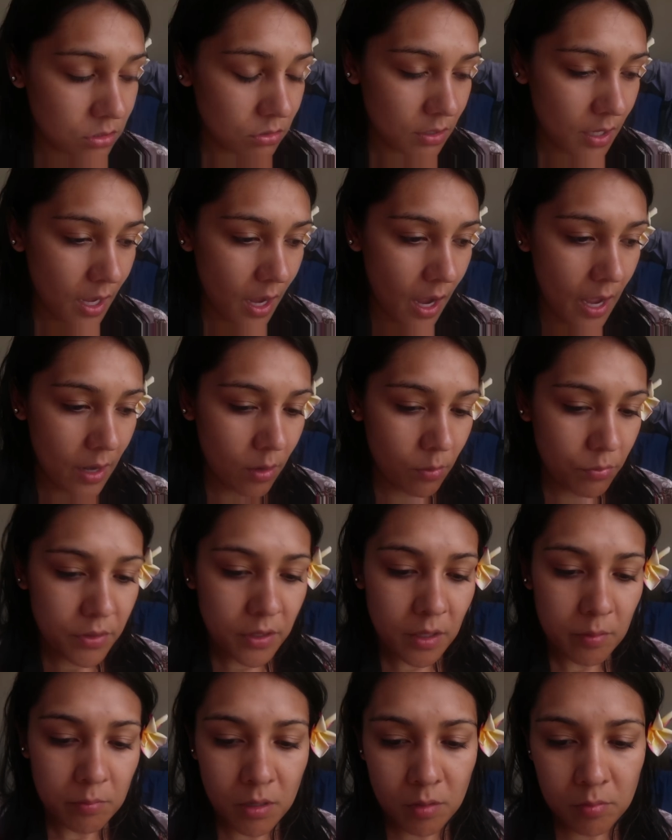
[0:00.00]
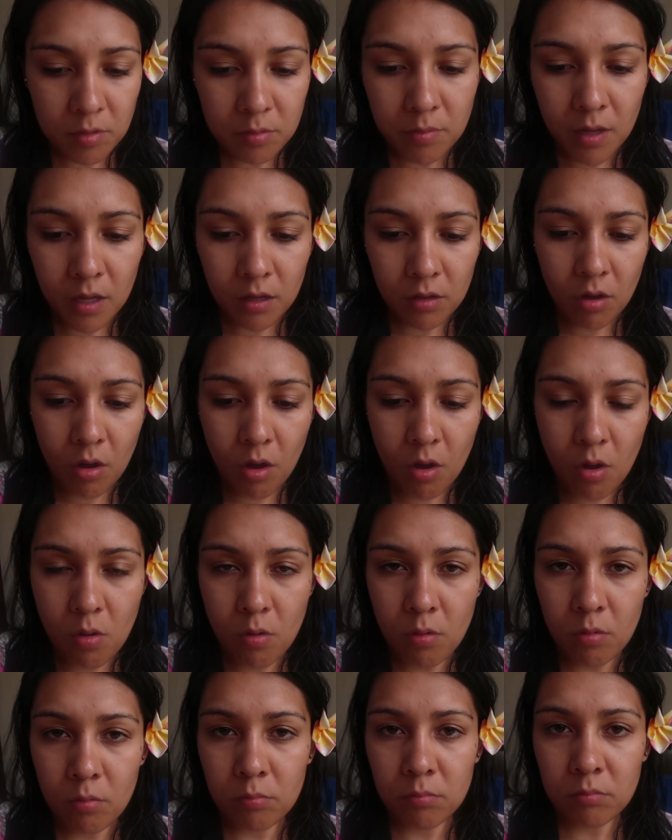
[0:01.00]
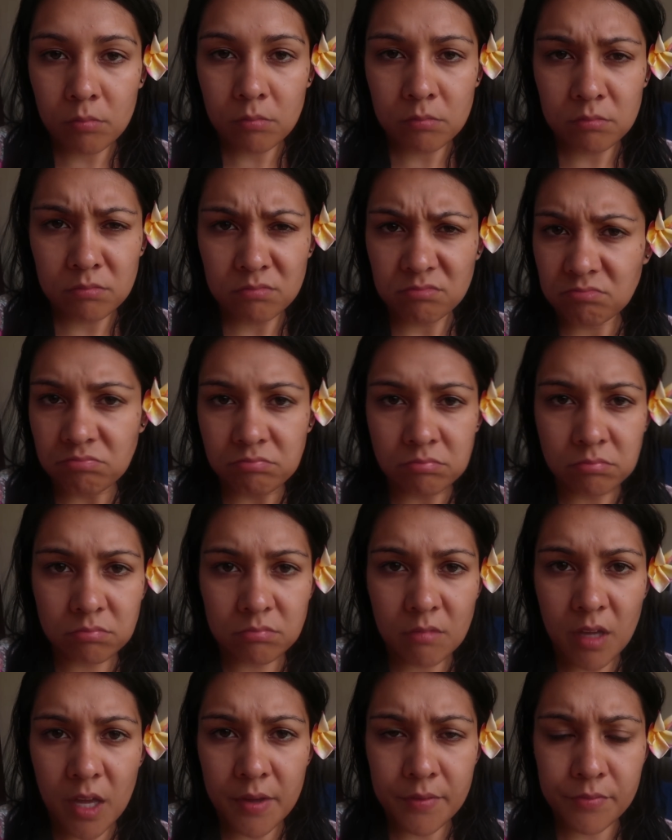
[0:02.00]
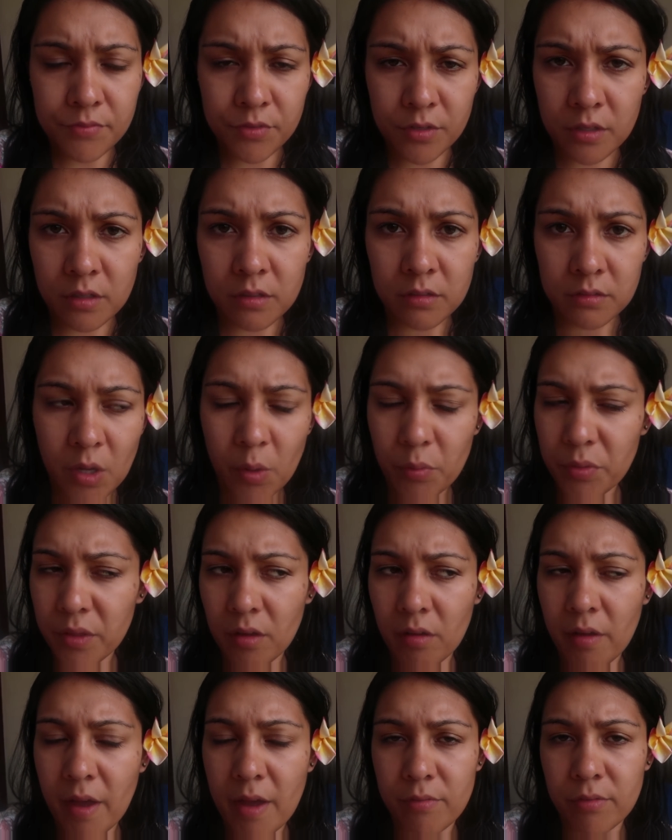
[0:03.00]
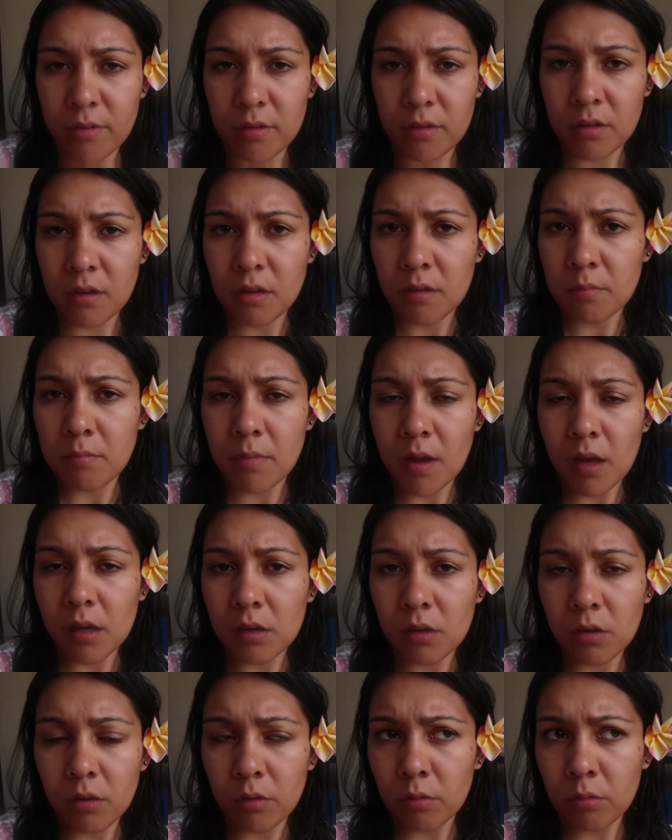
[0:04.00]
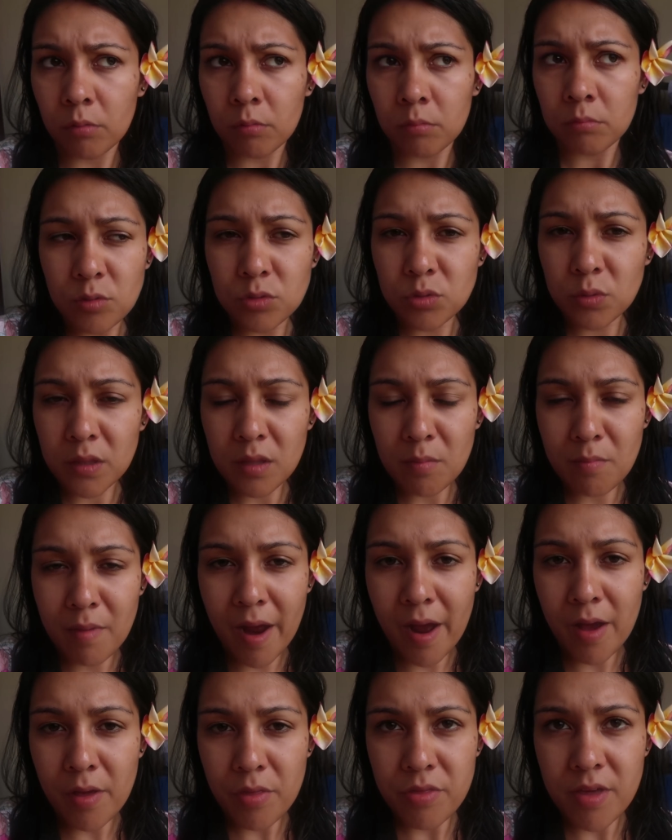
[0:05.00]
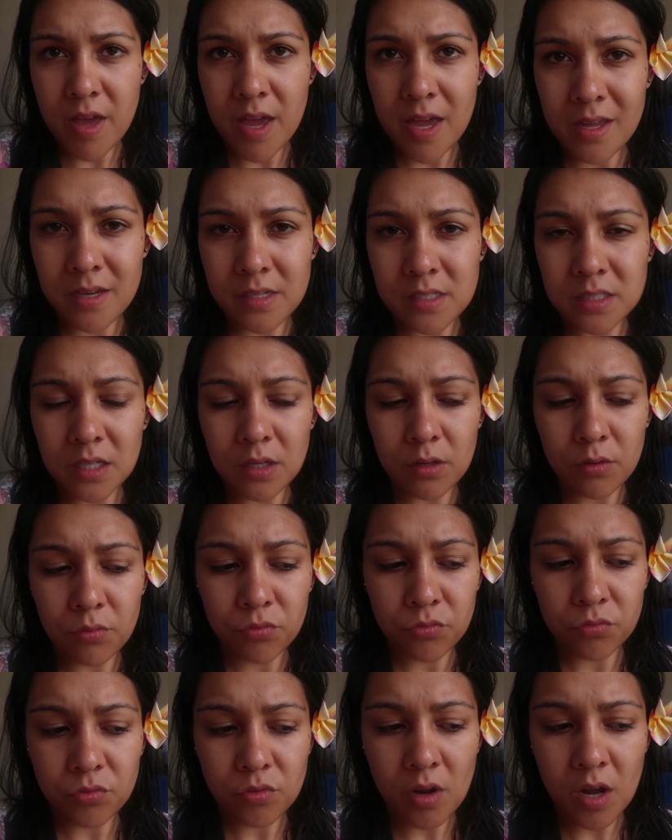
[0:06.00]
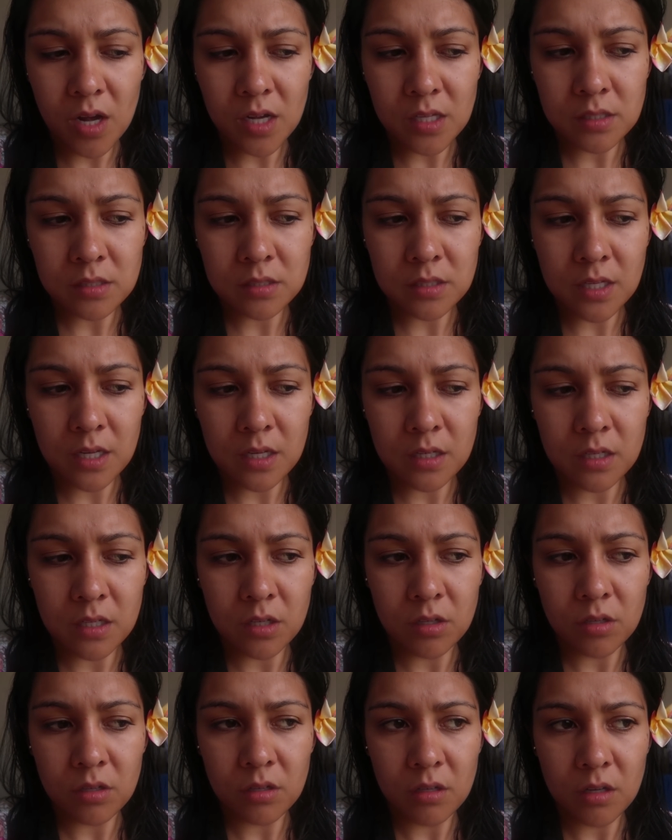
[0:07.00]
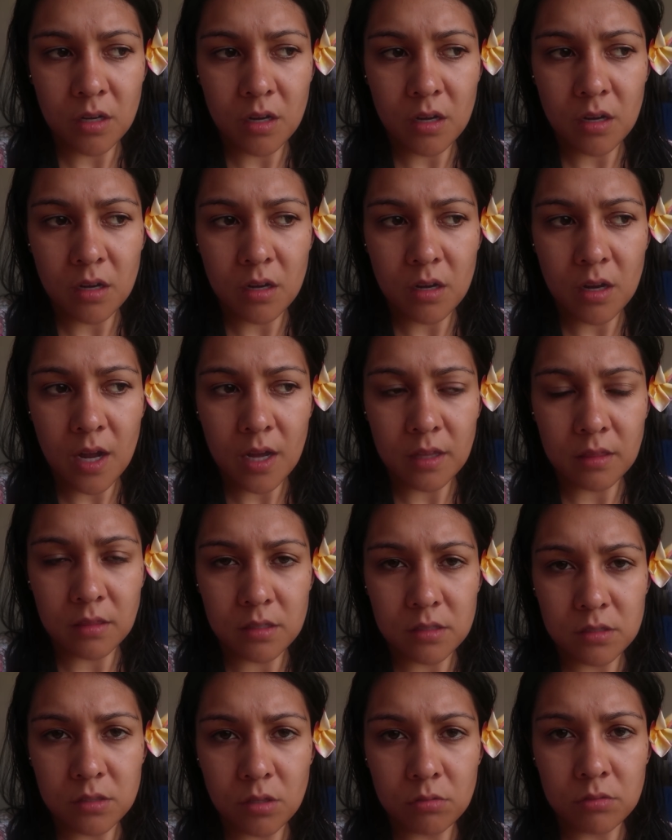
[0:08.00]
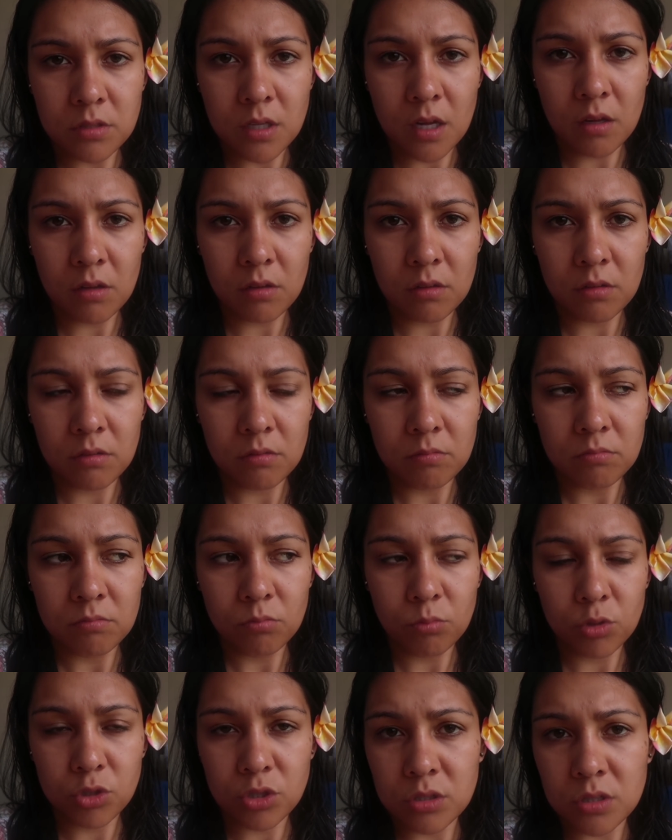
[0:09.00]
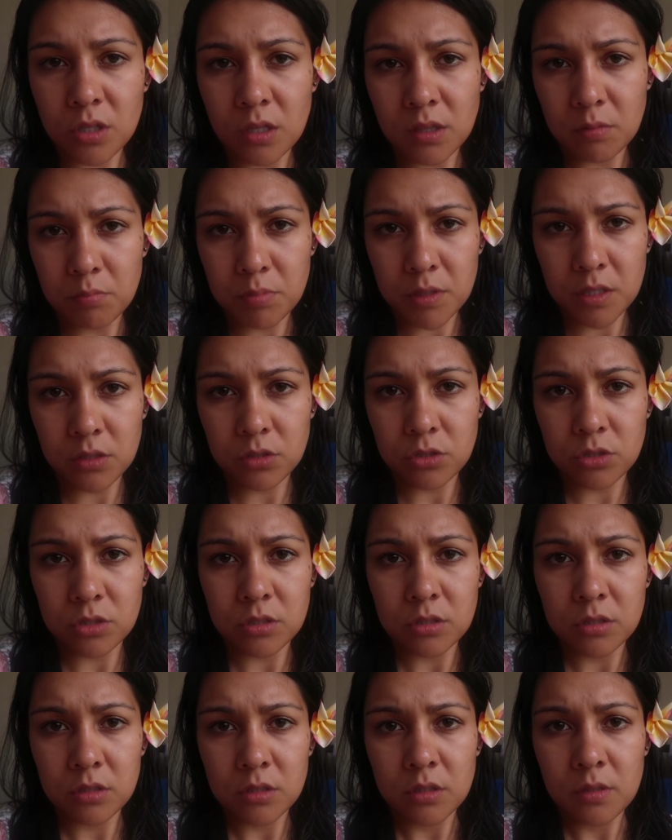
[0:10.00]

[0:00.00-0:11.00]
So yeah, I don't think I'm coming back home ever. I don't think I'll ever come back home. I was doing the math and if I stayed here at this hotel, which is on the beach,